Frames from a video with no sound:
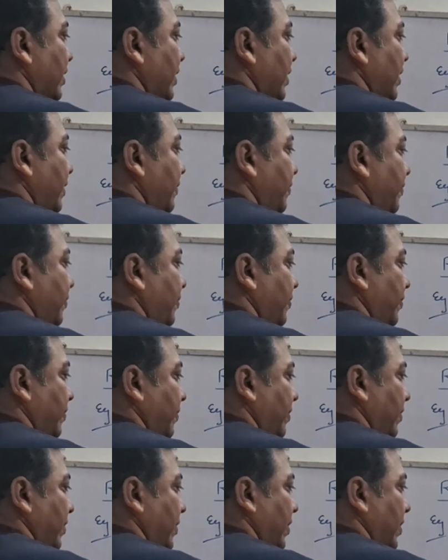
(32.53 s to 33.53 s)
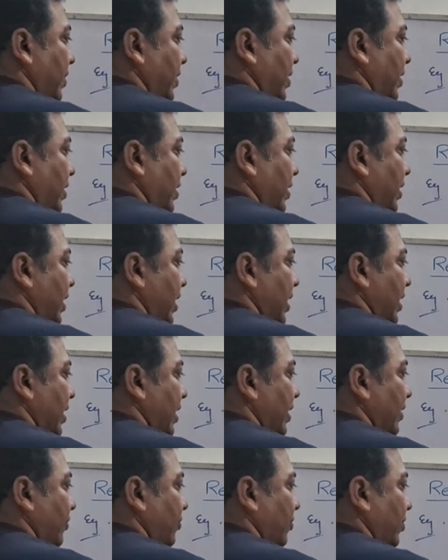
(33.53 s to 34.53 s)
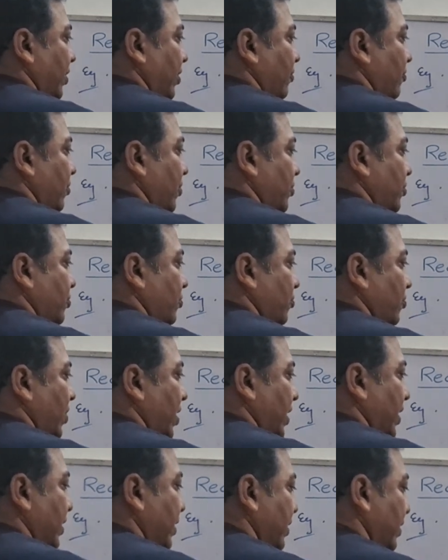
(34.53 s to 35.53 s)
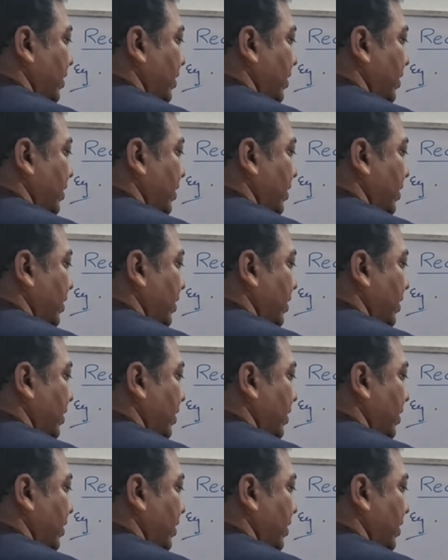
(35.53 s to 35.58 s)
if n less or equal to 1,